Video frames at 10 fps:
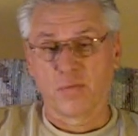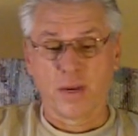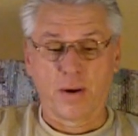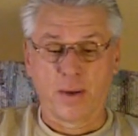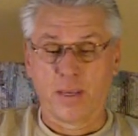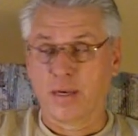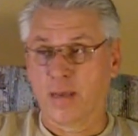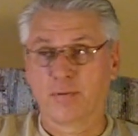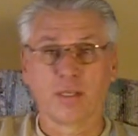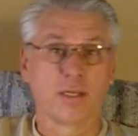vary, and
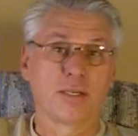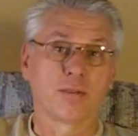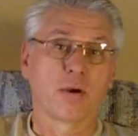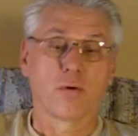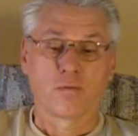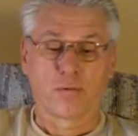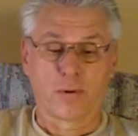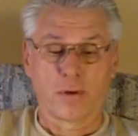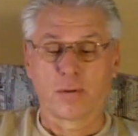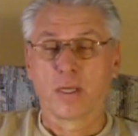I've seen these go
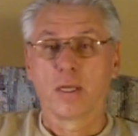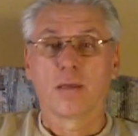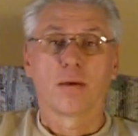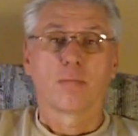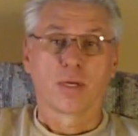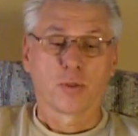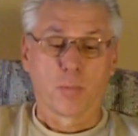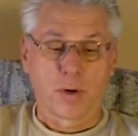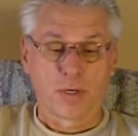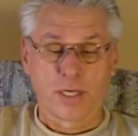for much
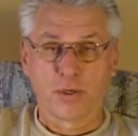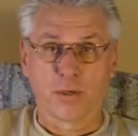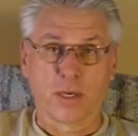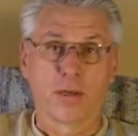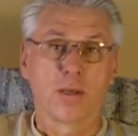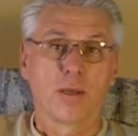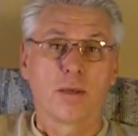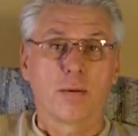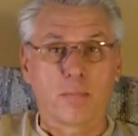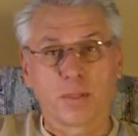more than they should.
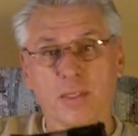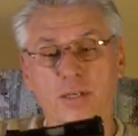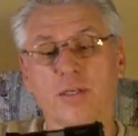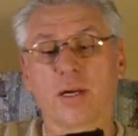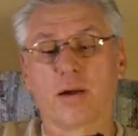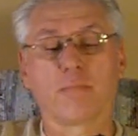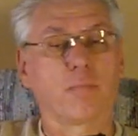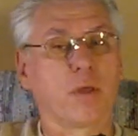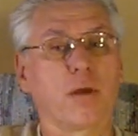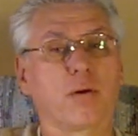But these here,
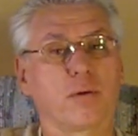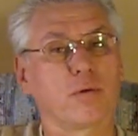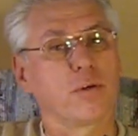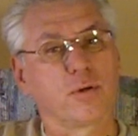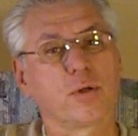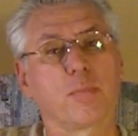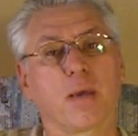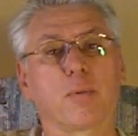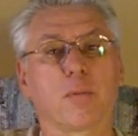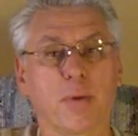you should be
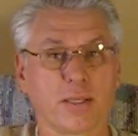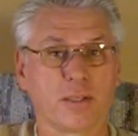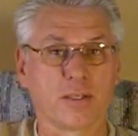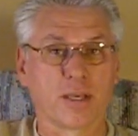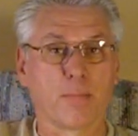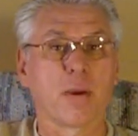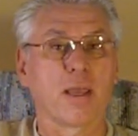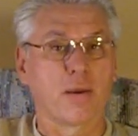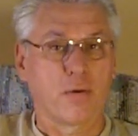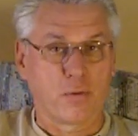able to pick these up
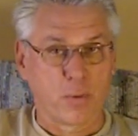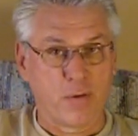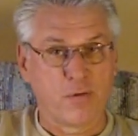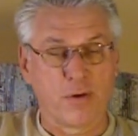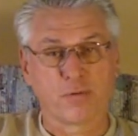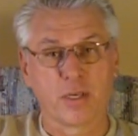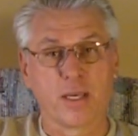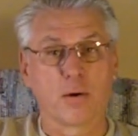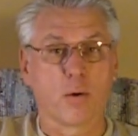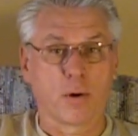
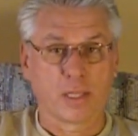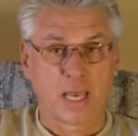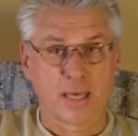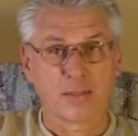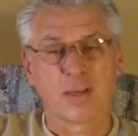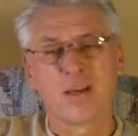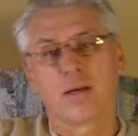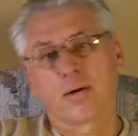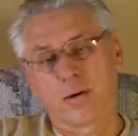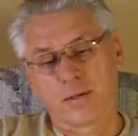350 or less
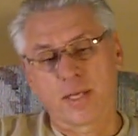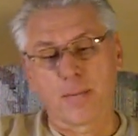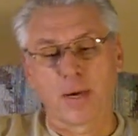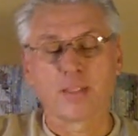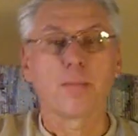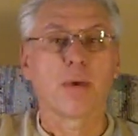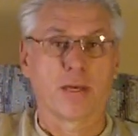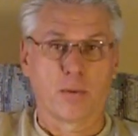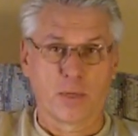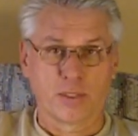course, that might
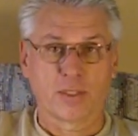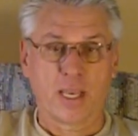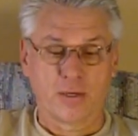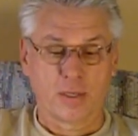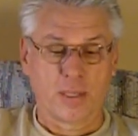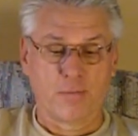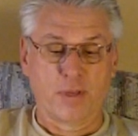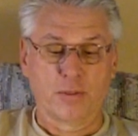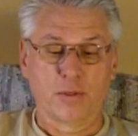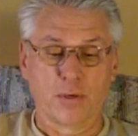depend on what state you live
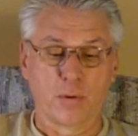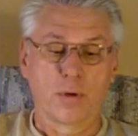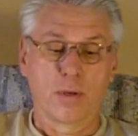in, too.